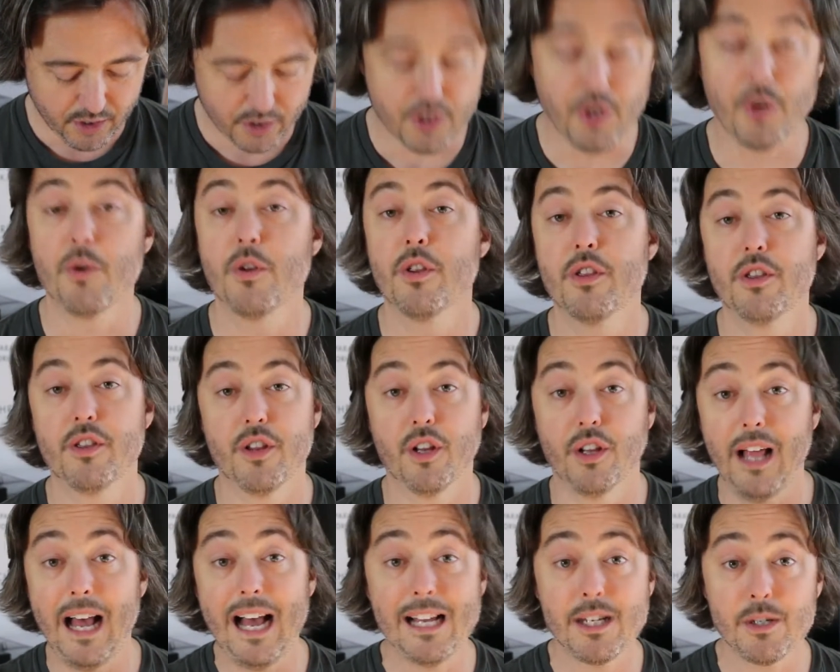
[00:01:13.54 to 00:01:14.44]
So, the
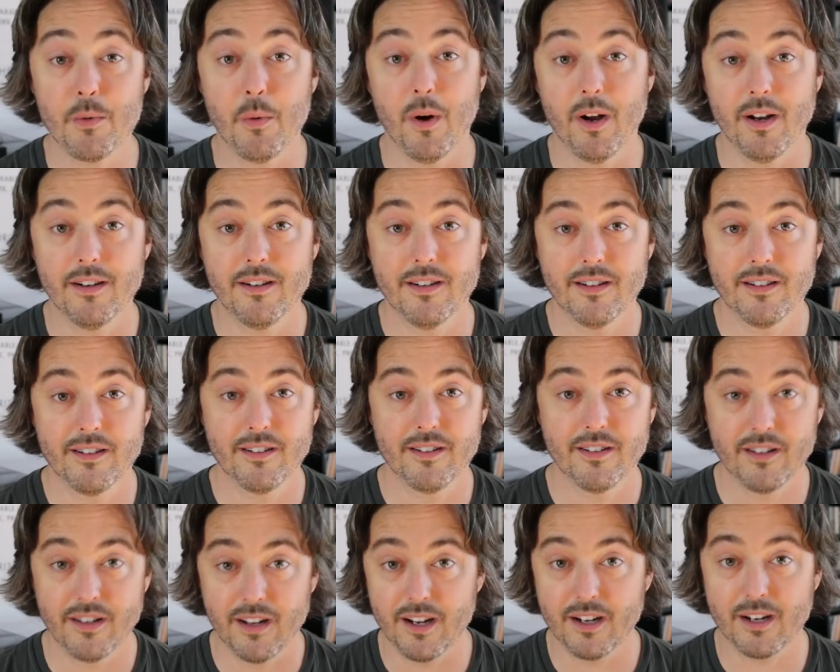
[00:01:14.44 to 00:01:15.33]
last one,
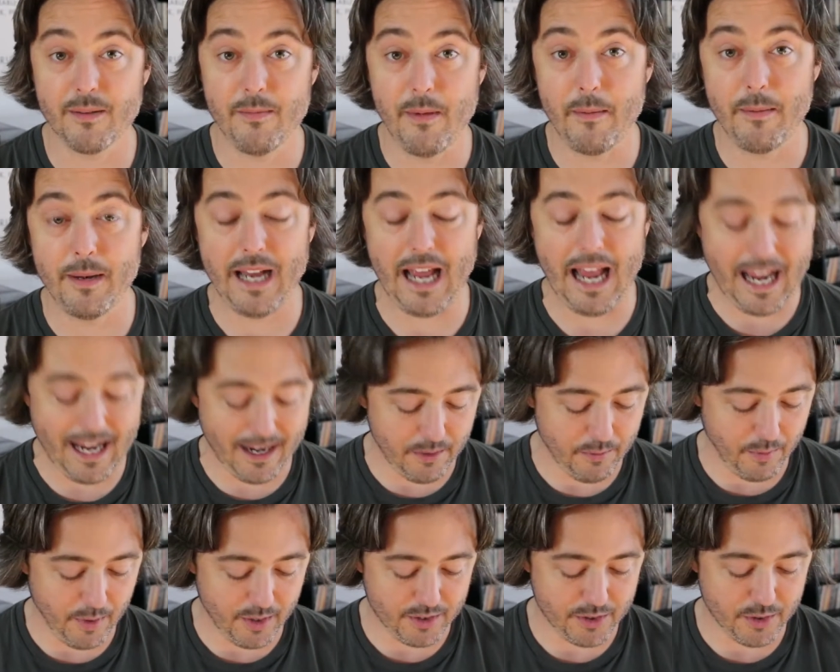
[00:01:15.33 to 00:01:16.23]
commitment
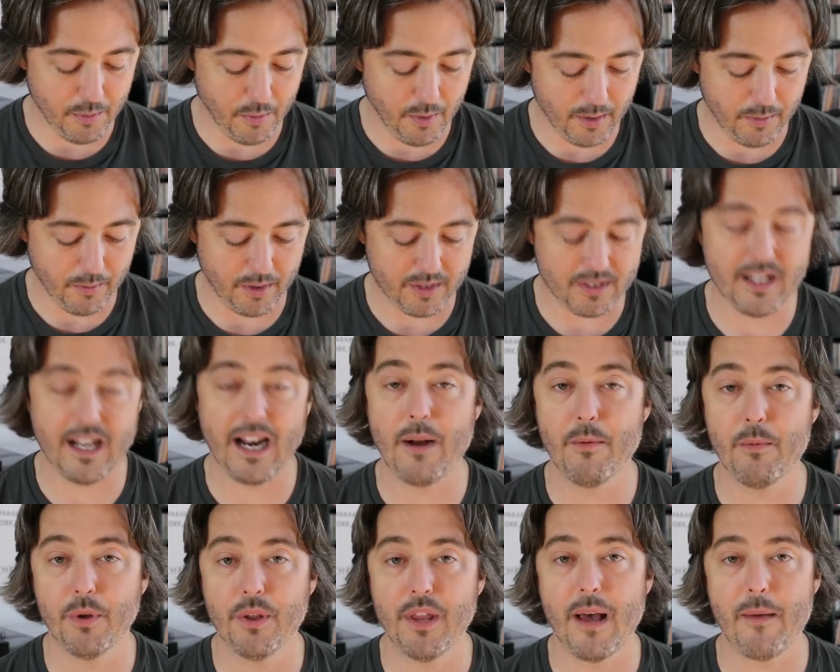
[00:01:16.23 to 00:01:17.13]
eight, was the one where it said, I
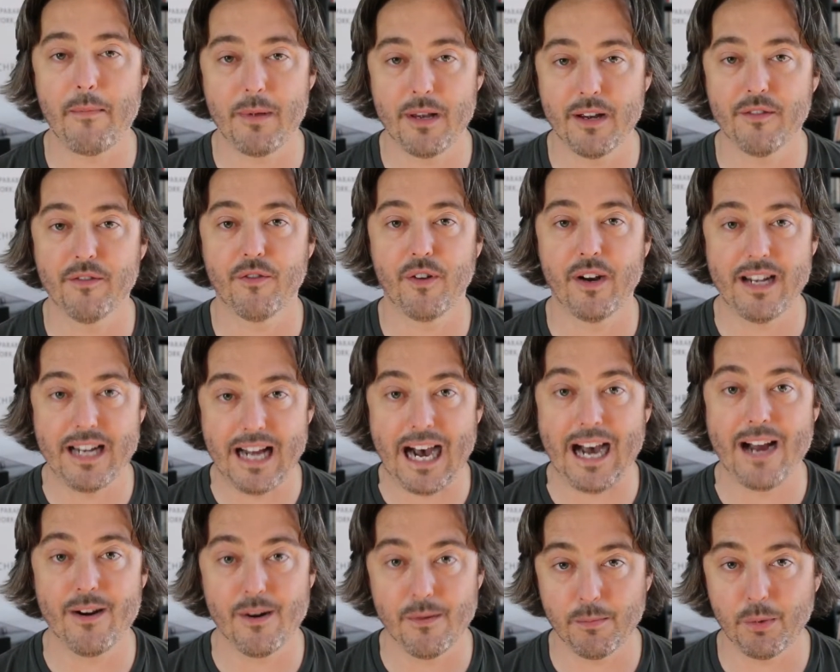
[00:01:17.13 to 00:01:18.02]
will not be afraid to
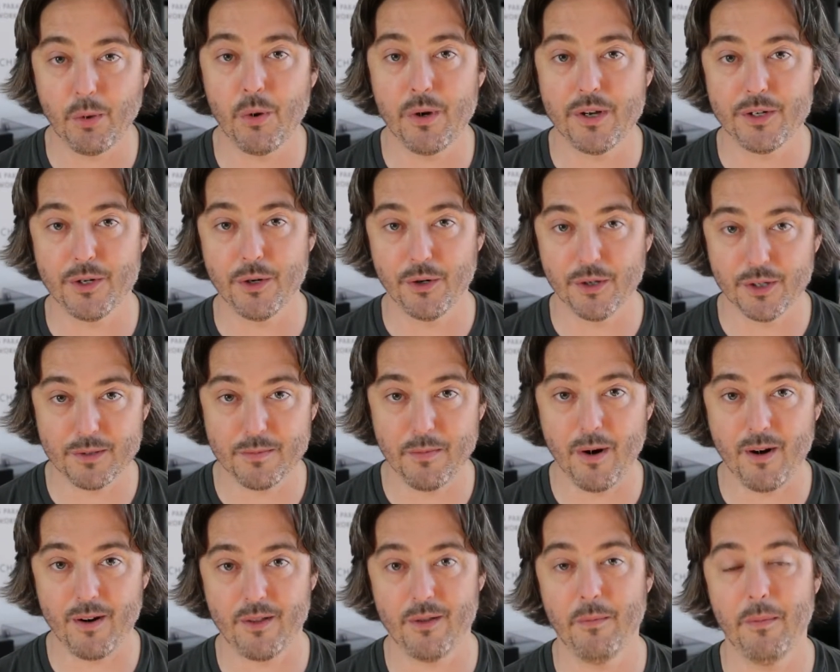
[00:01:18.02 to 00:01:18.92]
hire employees who are
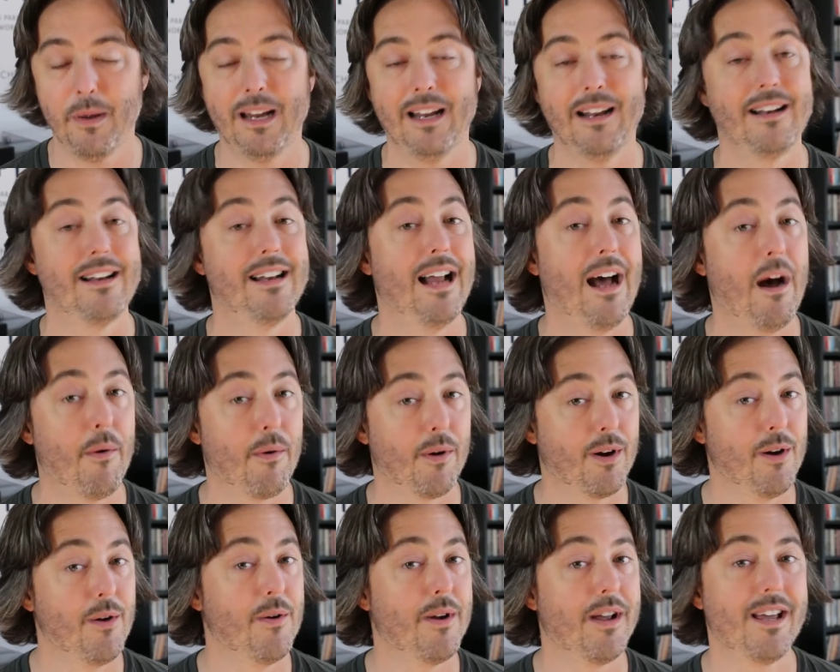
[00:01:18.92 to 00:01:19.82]
smarter than me. Now we're
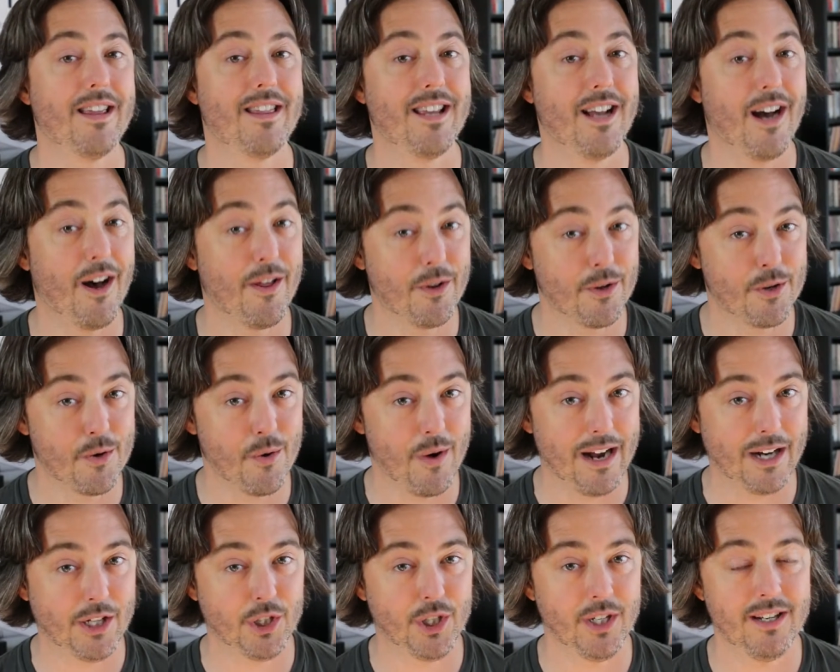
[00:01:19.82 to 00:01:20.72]
going in the other
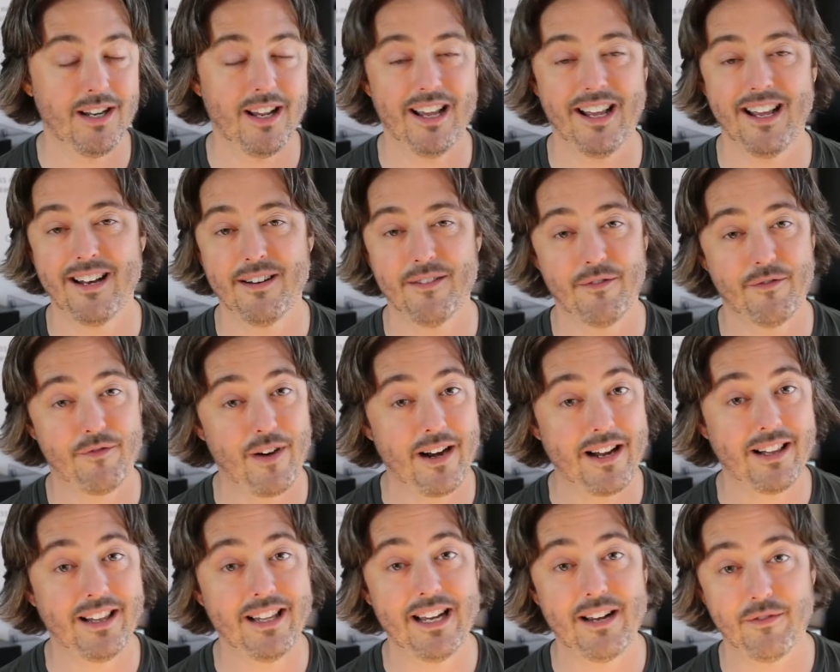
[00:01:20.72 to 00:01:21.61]
direction, and
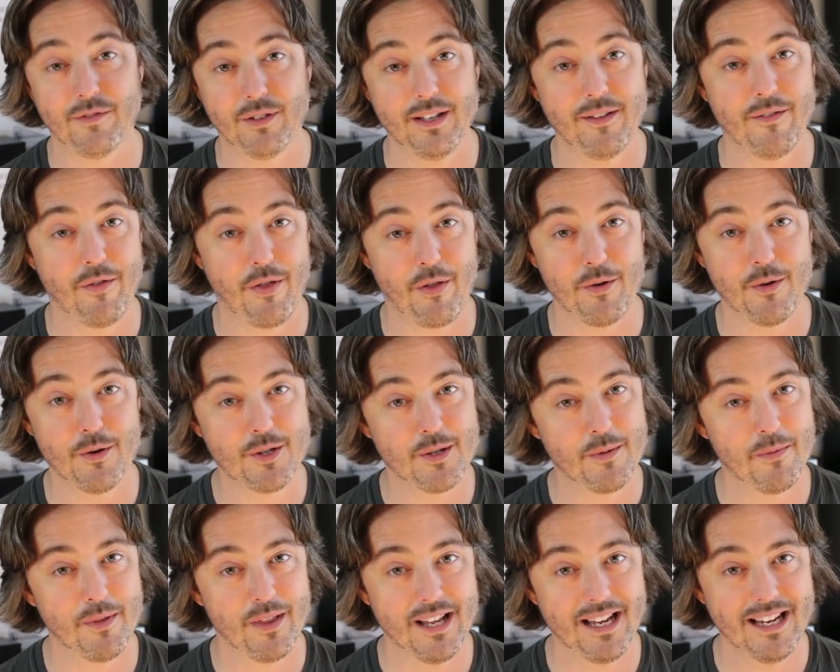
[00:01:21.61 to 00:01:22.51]
frankly, I've lived through
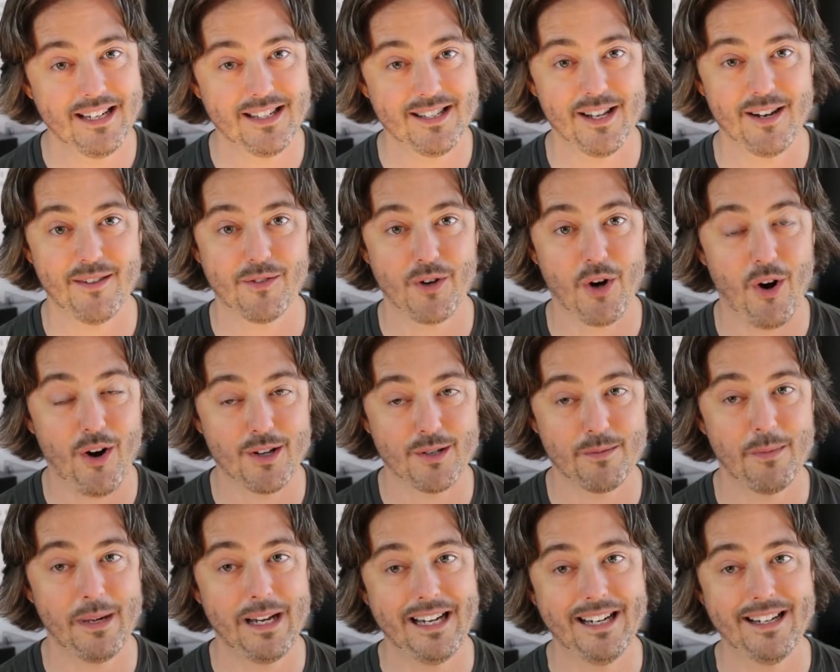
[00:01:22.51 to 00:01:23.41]
some things that have
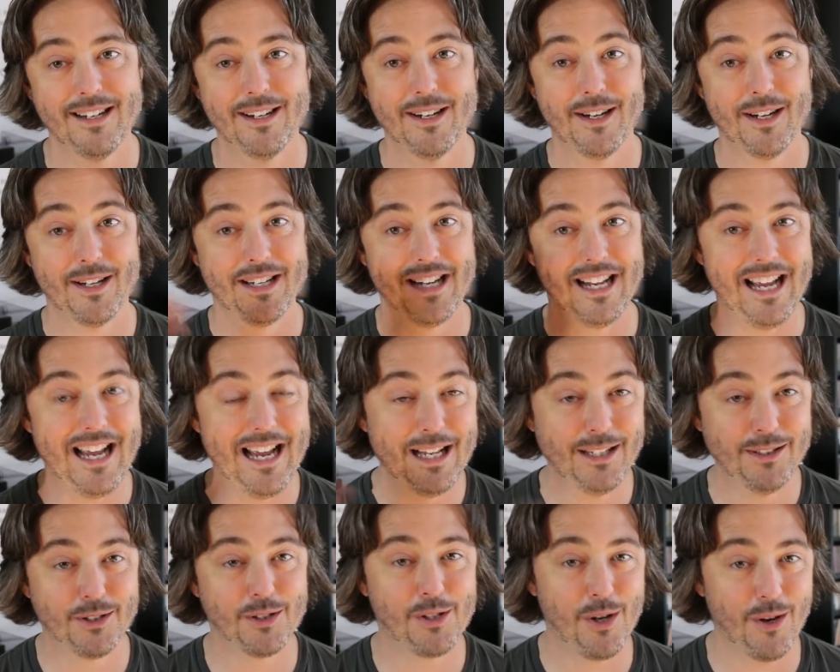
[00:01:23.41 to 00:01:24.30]
caused me to
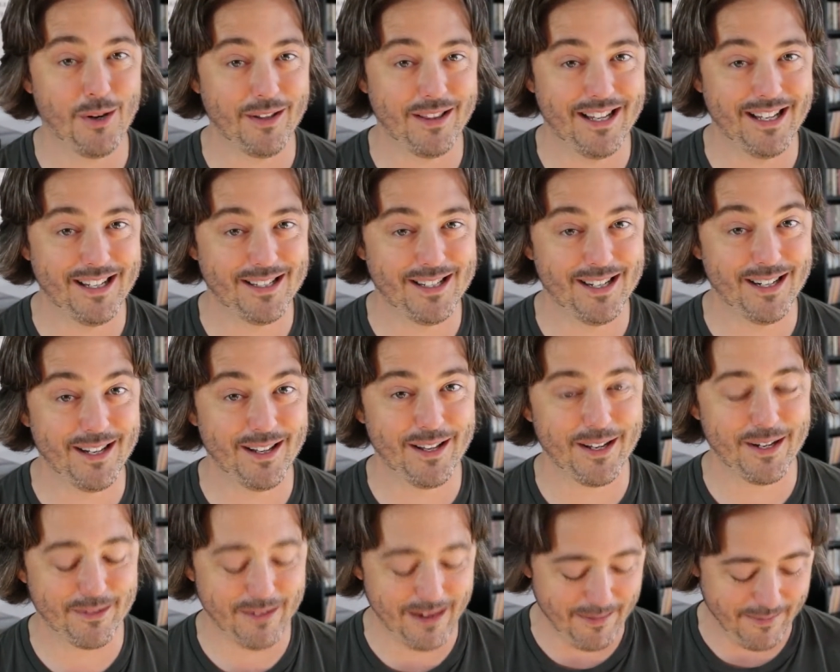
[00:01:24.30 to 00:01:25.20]
insert this into
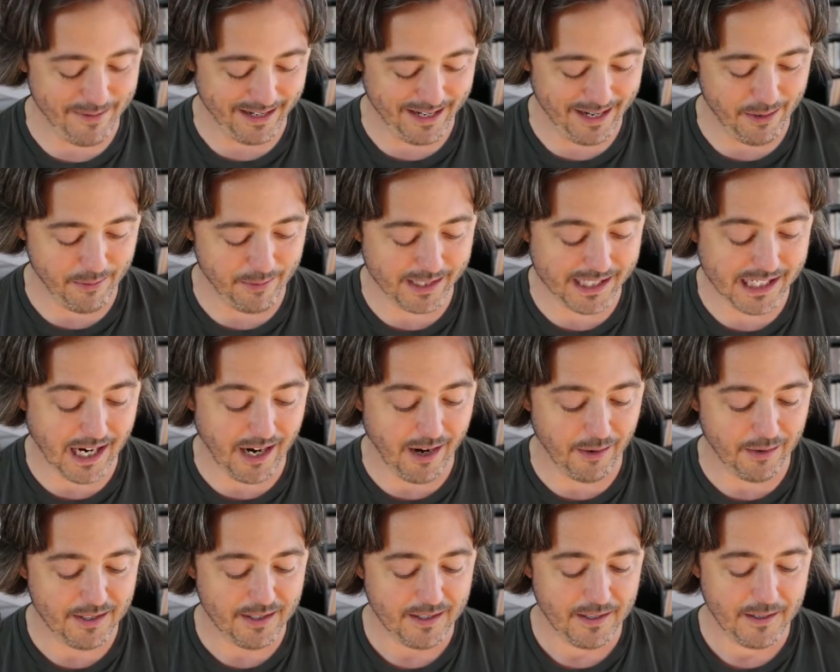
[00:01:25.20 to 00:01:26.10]
the agreement. Here we
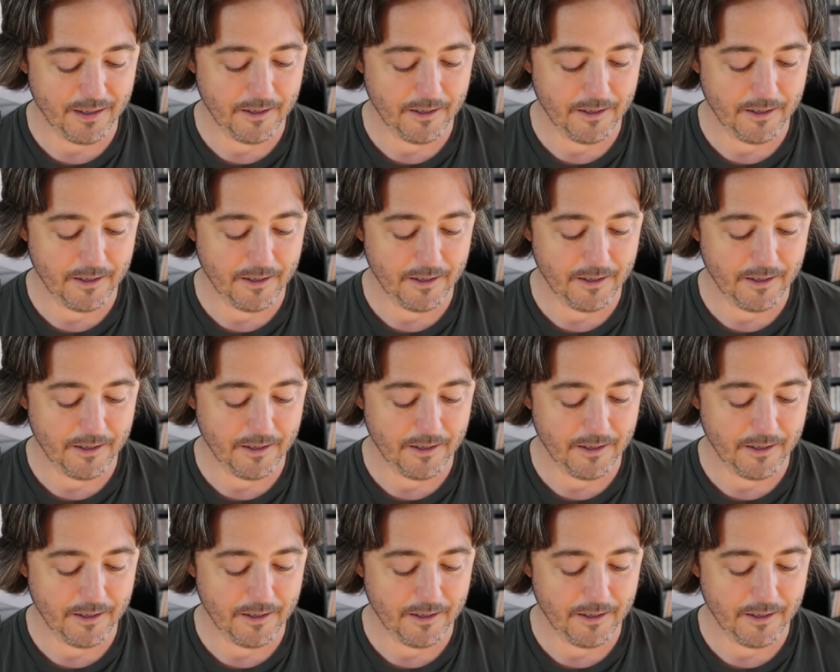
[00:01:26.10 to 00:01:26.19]
go.